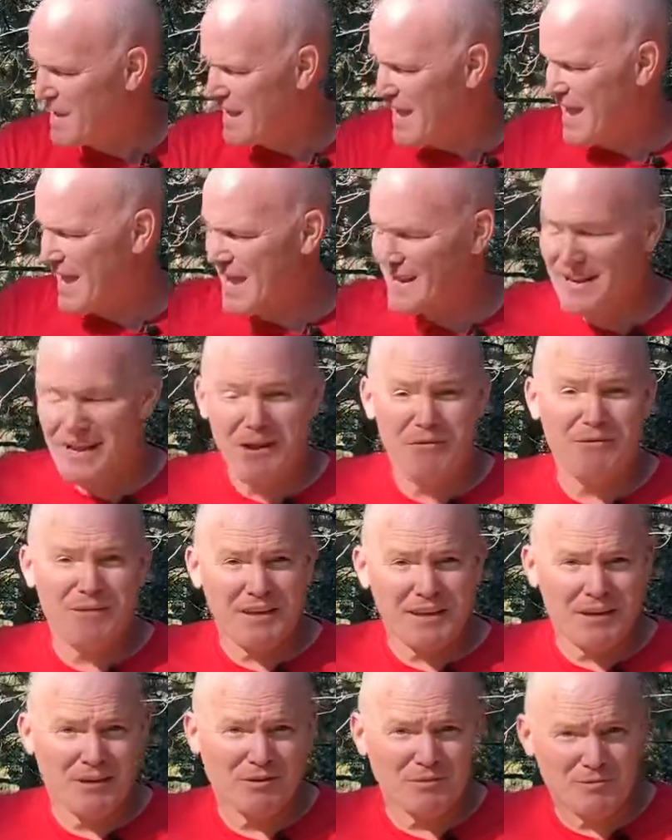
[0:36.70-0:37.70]
and
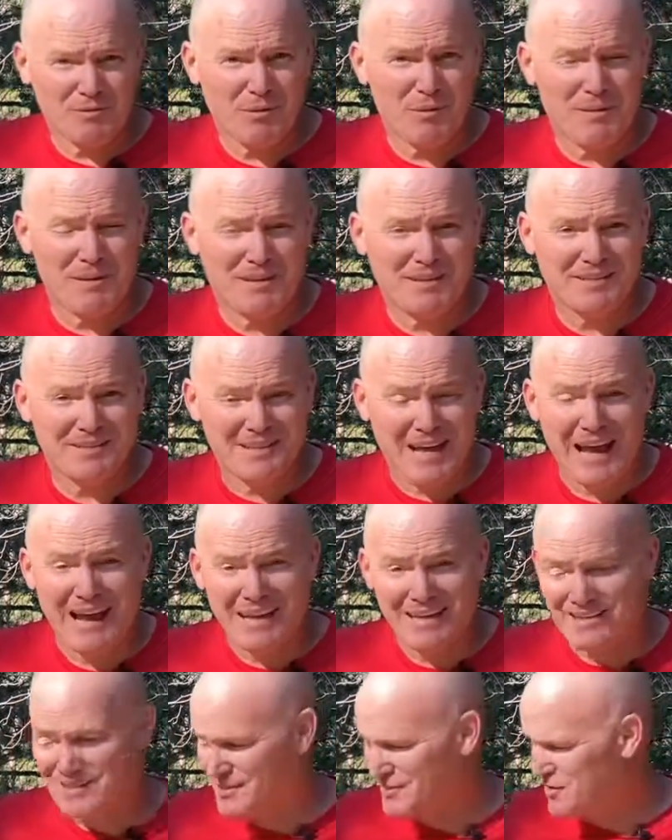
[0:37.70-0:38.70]
everything else will be
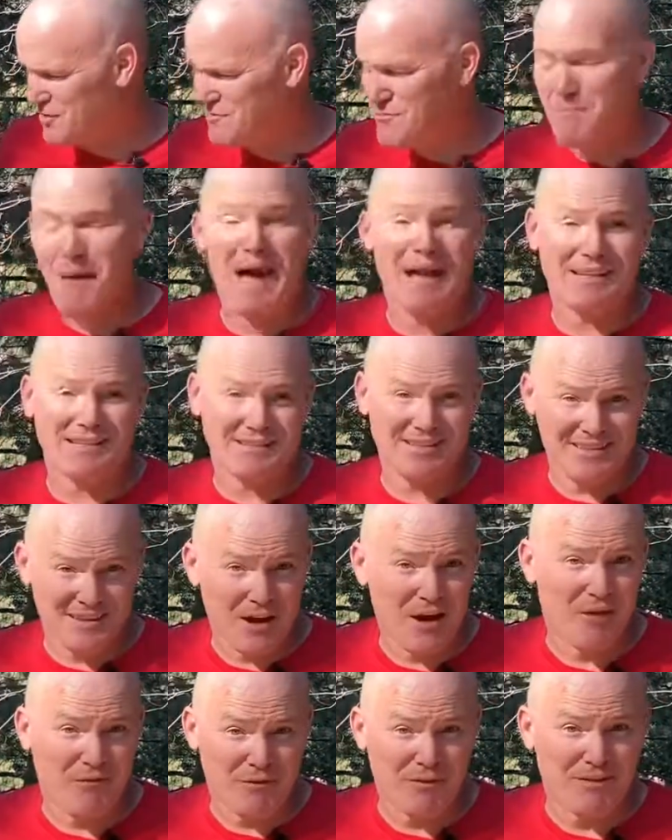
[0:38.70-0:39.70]
sized to match the
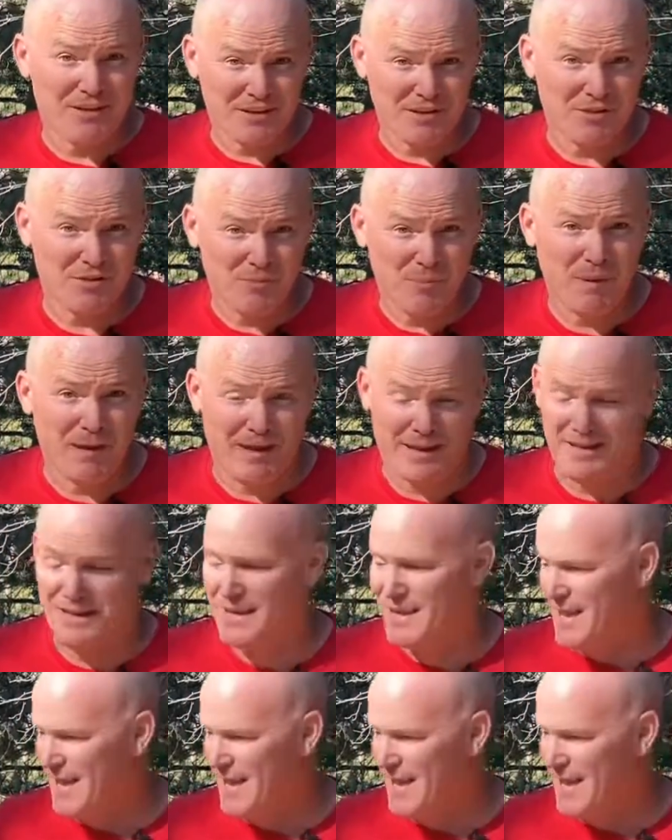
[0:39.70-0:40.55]
oven that you pick.